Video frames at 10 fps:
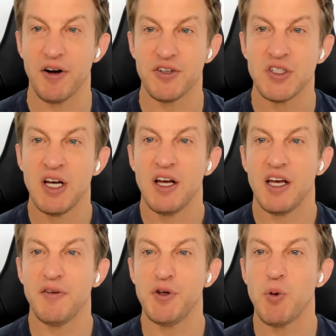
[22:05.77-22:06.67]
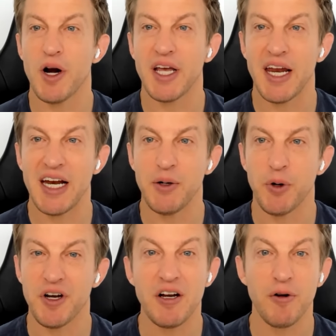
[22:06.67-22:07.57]
out is if you want to get
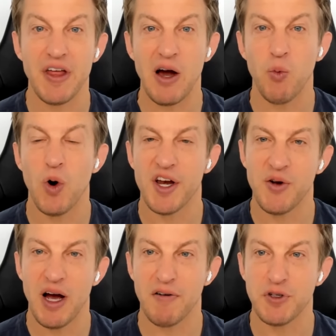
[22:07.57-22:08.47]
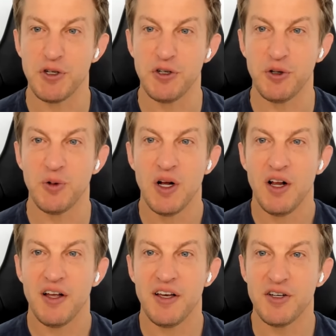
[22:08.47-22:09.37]
anywhere near that, what you have to do
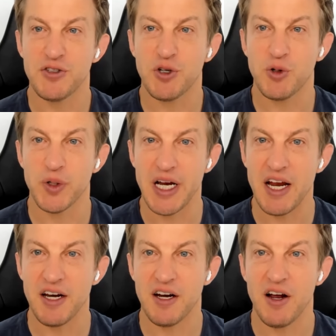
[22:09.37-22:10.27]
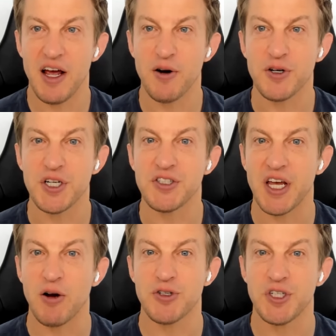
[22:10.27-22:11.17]
is create energy
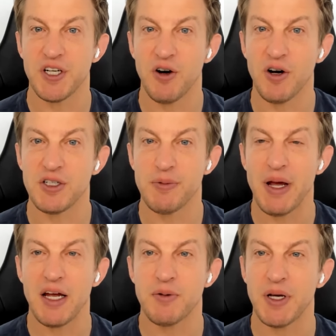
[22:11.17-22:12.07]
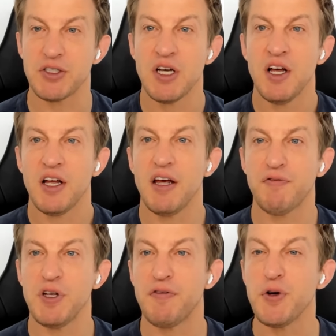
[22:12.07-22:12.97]
scarcity on demand. Because
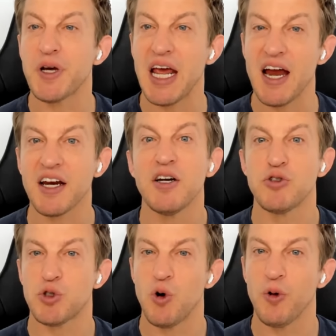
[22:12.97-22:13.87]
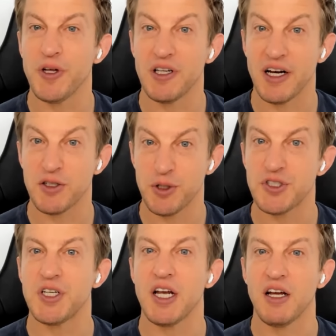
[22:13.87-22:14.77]
if you can't control the
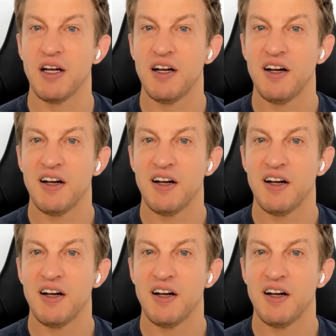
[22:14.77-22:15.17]
electricity,